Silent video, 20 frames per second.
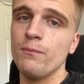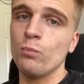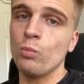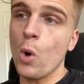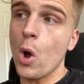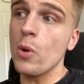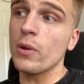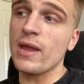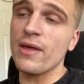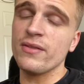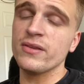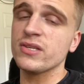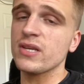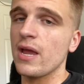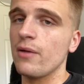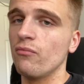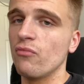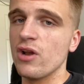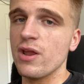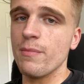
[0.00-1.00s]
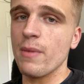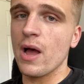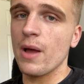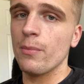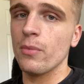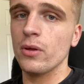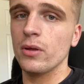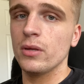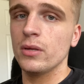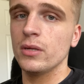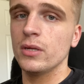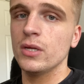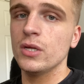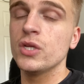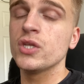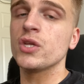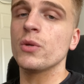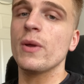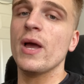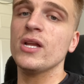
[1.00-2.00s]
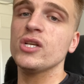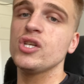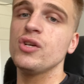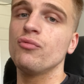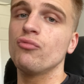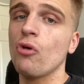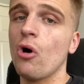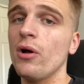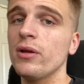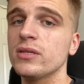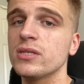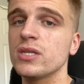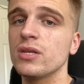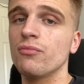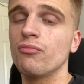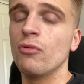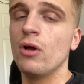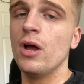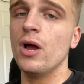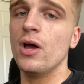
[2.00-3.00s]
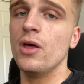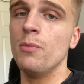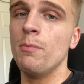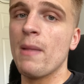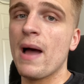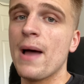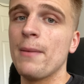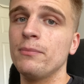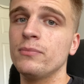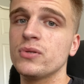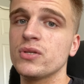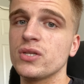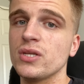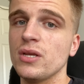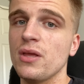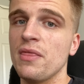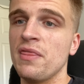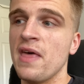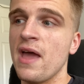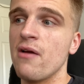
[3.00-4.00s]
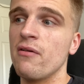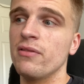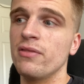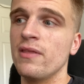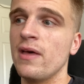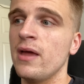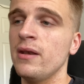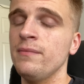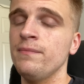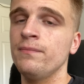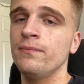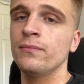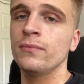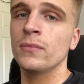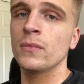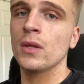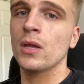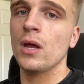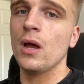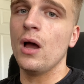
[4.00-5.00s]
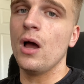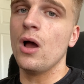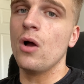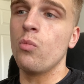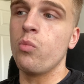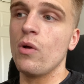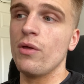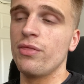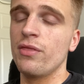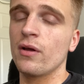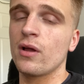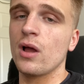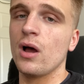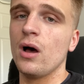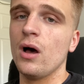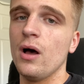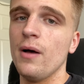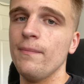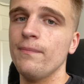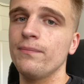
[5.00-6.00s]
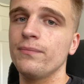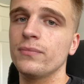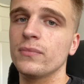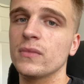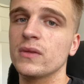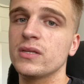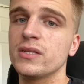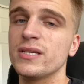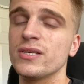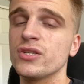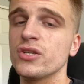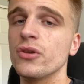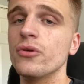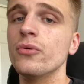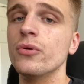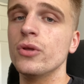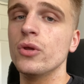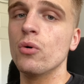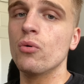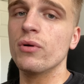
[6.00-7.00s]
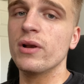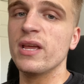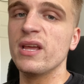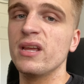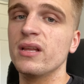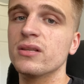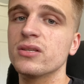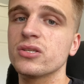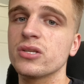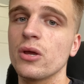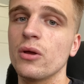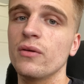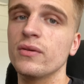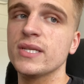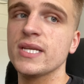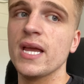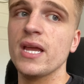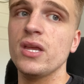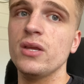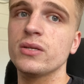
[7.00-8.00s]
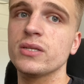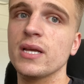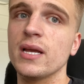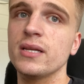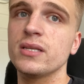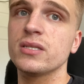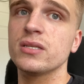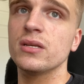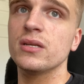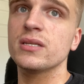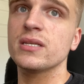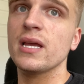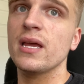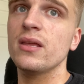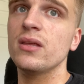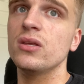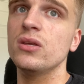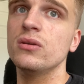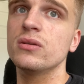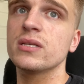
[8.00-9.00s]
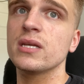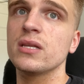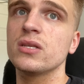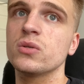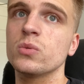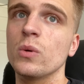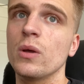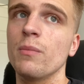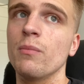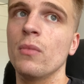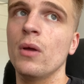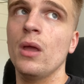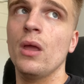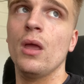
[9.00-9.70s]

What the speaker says: won't get the same remap. So he actually writes the maps there and then with the car to suit your needs. So say that you said to him,